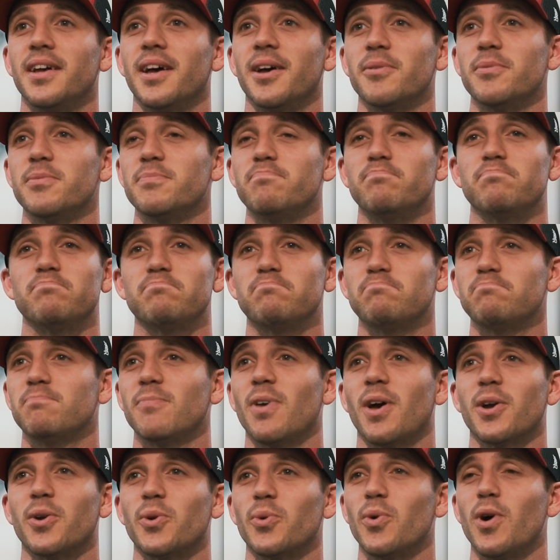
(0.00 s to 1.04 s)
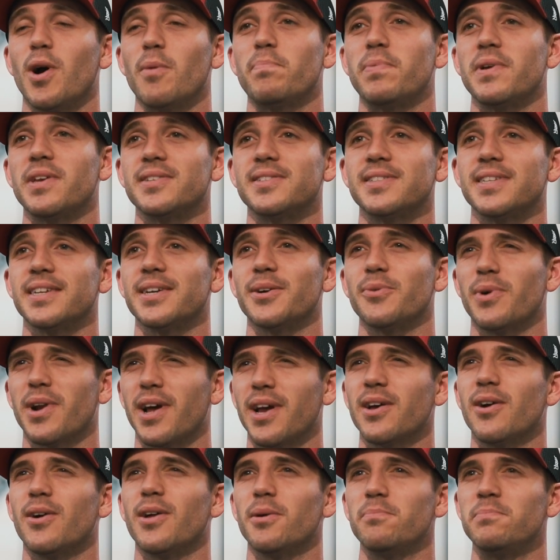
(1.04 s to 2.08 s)
I grew up as what
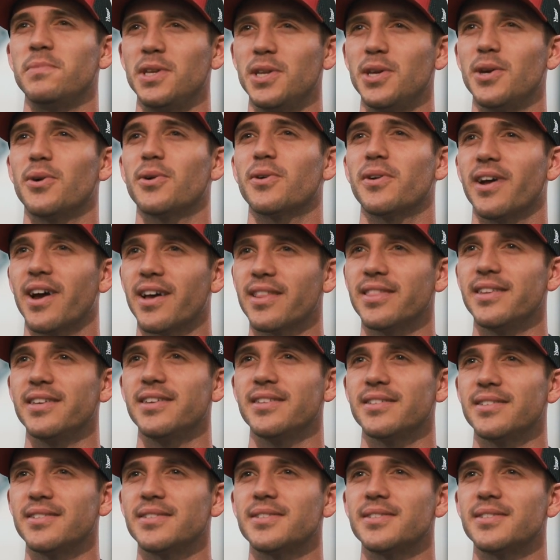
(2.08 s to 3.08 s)
I call a mediocre athlete,